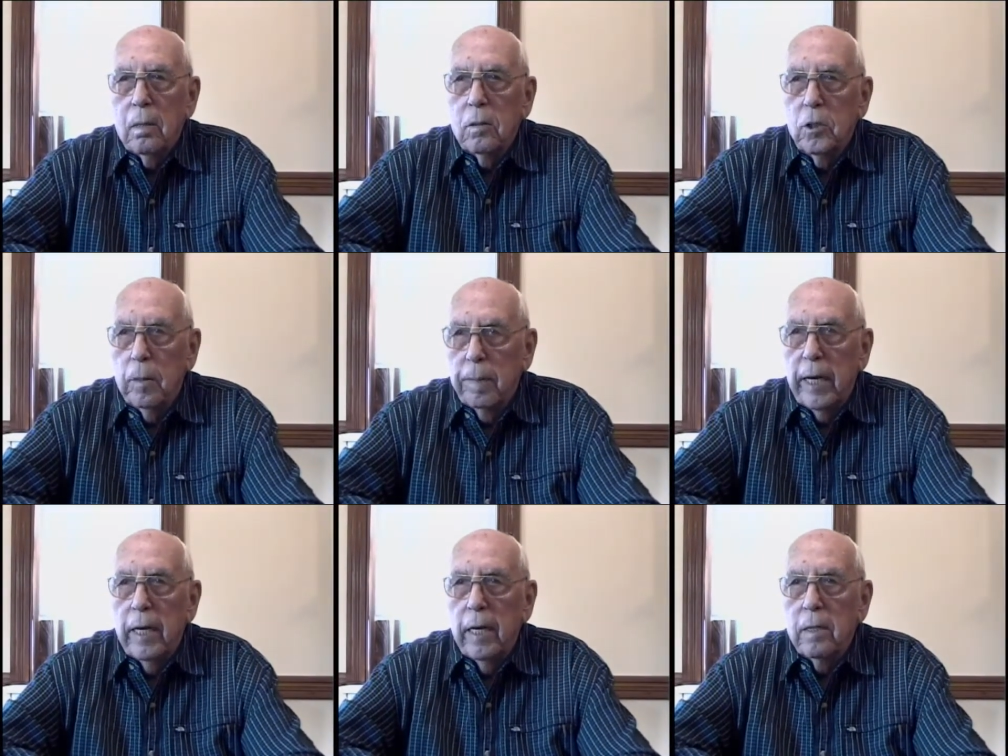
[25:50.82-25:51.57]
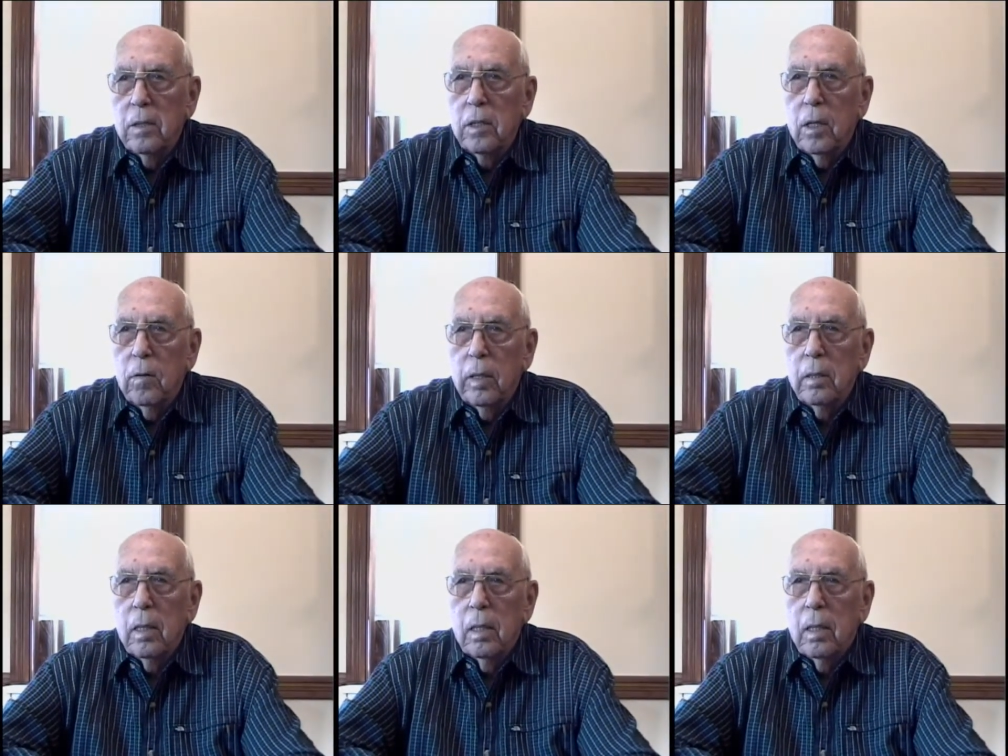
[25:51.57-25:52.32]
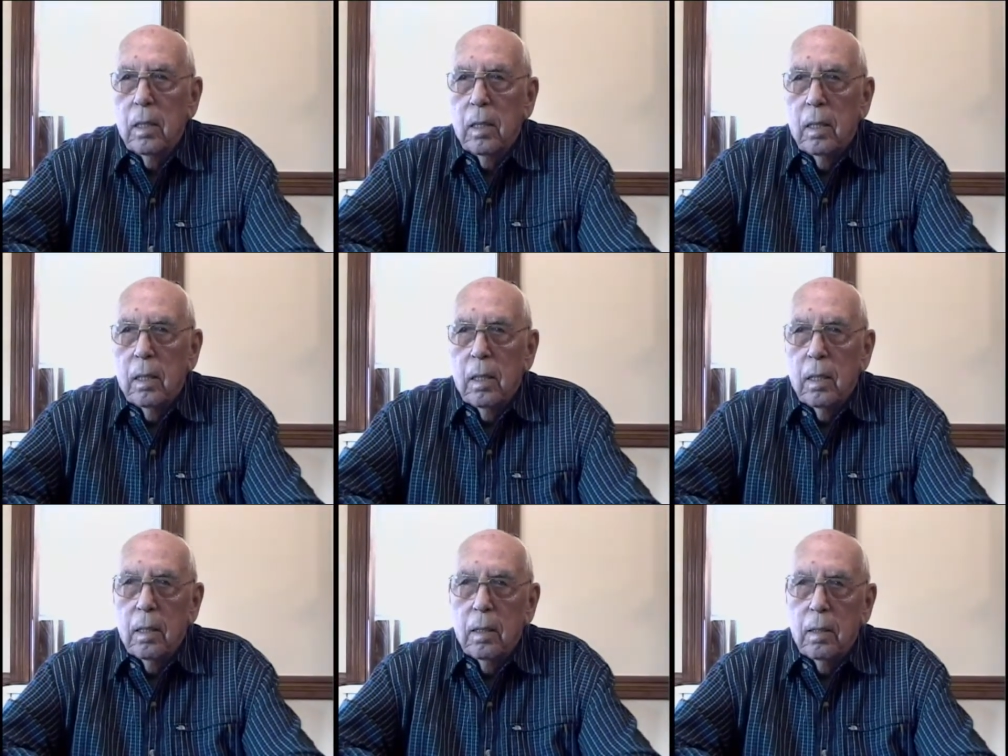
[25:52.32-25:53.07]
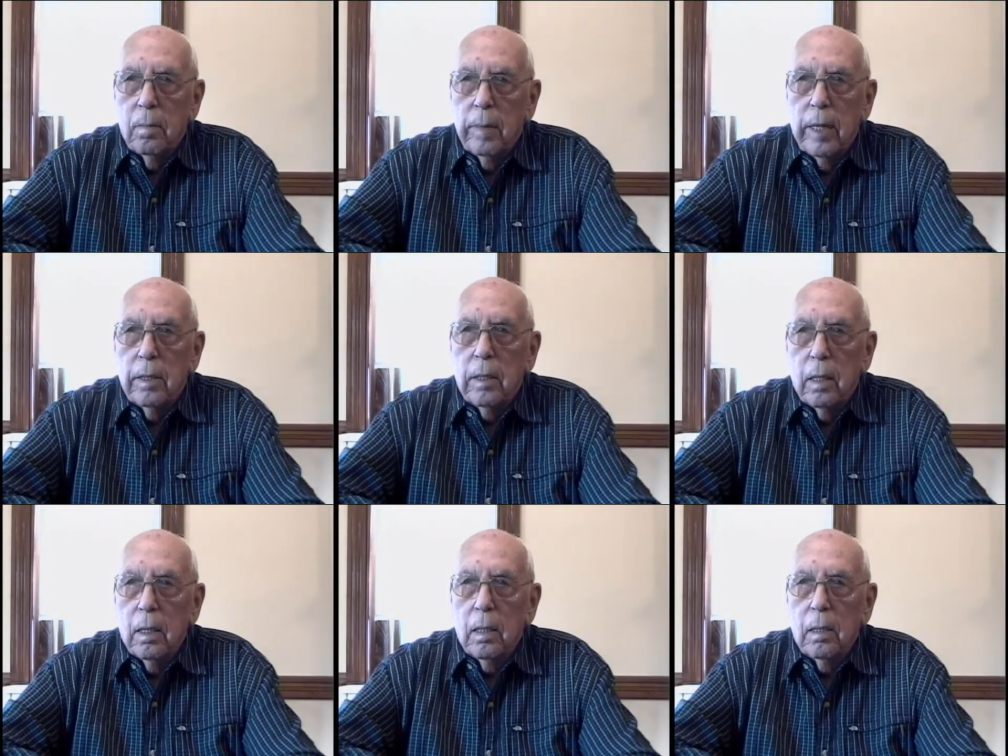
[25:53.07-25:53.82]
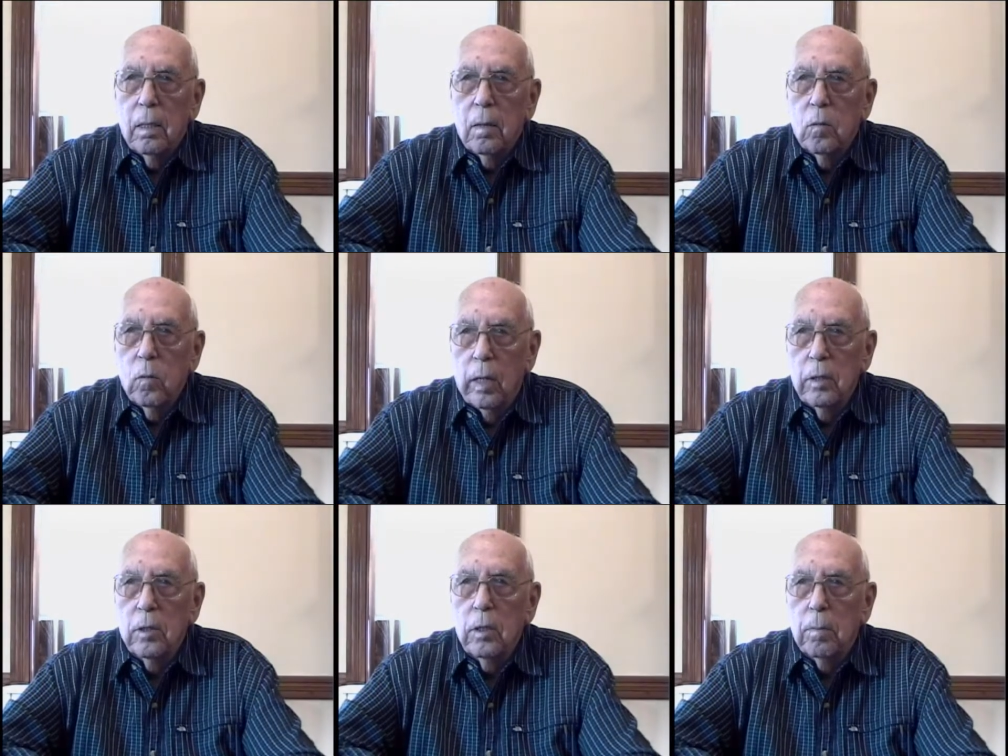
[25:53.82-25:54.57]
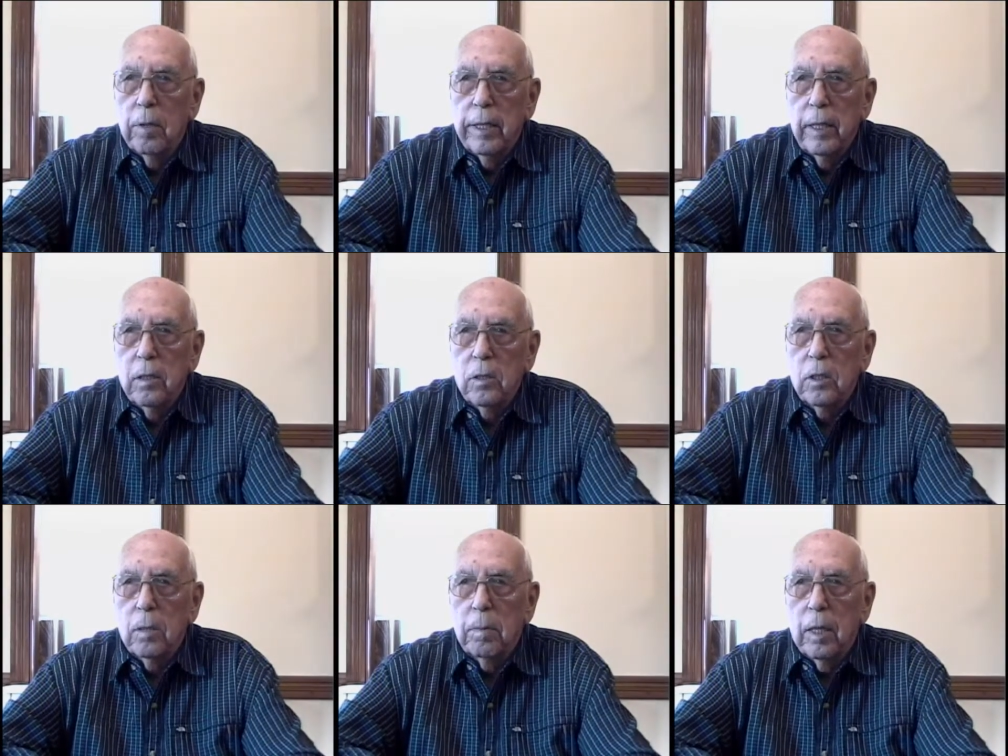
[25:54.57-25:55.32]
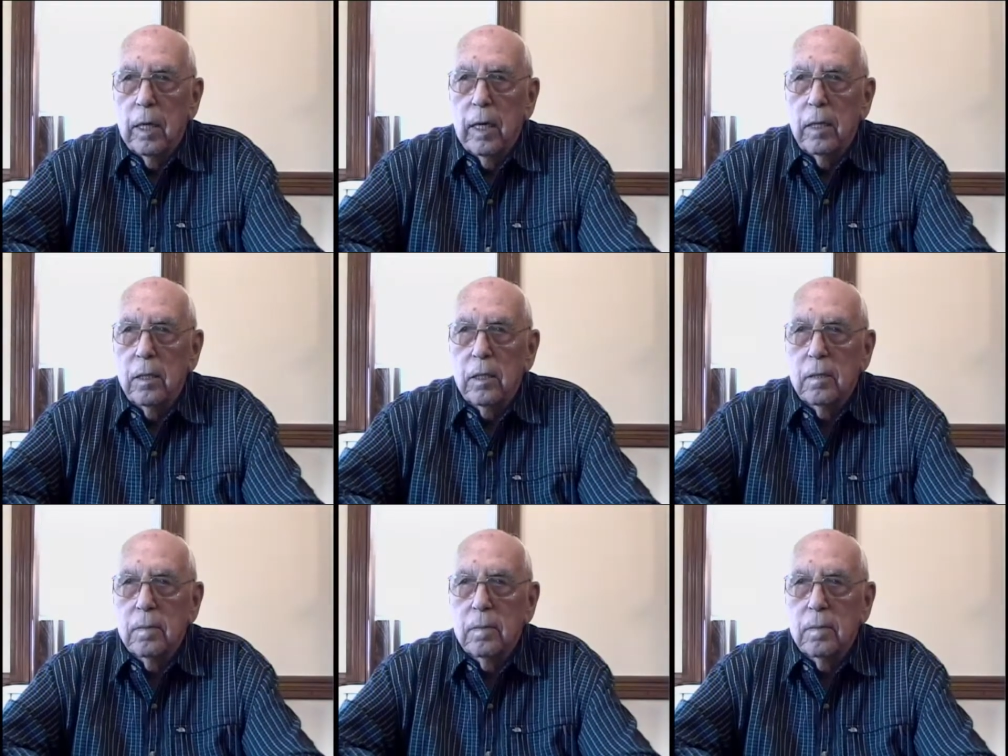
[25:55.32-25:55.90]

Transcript: Japan, so on. Make runs to bring in supplies.